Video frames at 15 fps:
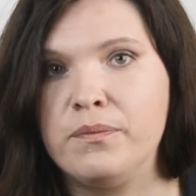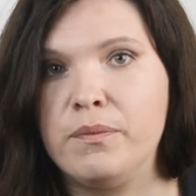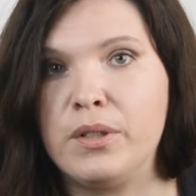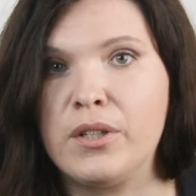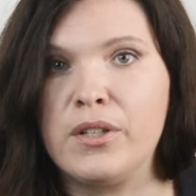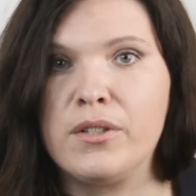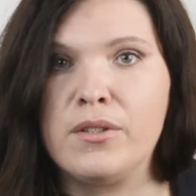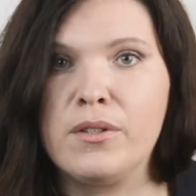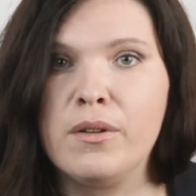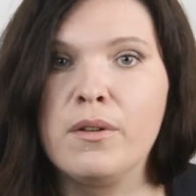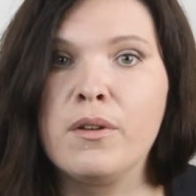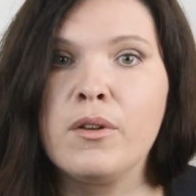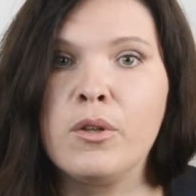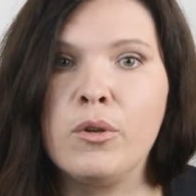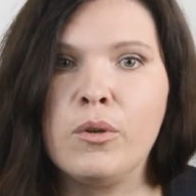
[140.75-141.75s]
because
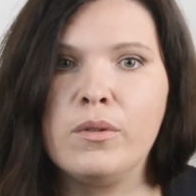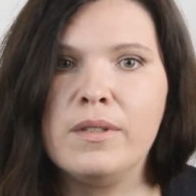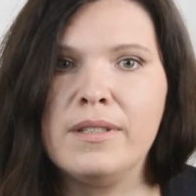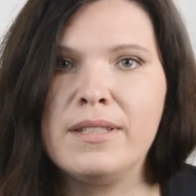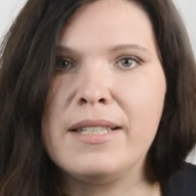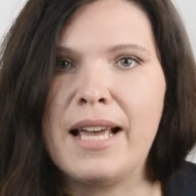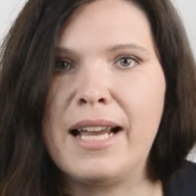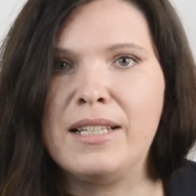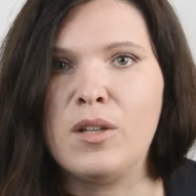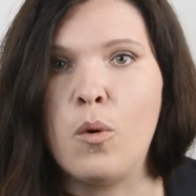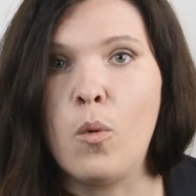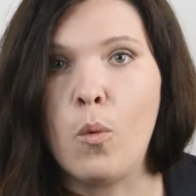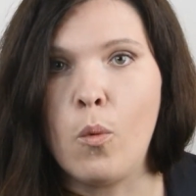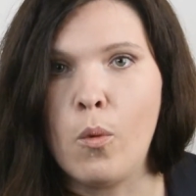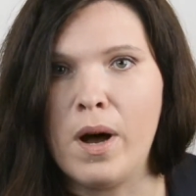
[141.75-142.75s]
you decide
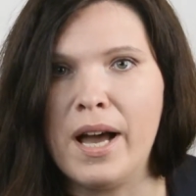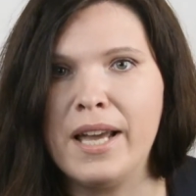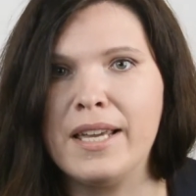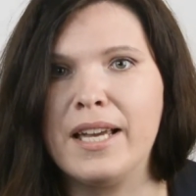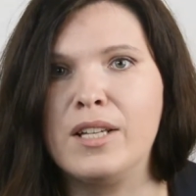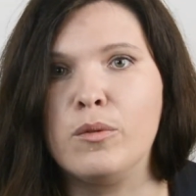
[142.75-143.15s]
why